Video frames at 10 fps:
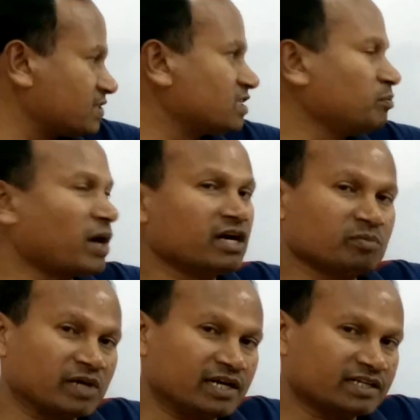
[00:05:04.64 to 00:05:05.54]
is the part
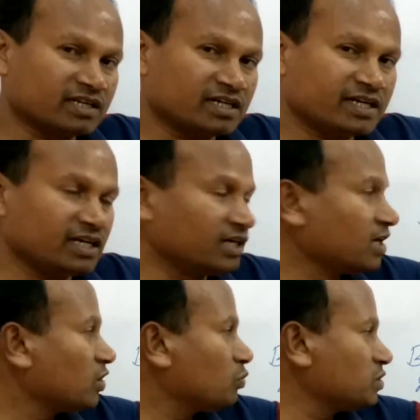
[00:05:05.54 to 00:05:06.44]
of collector current
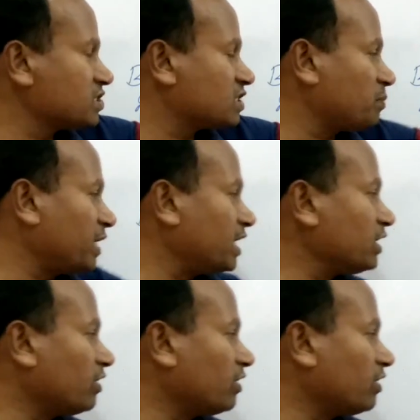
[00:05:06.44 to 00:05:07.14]
which is depending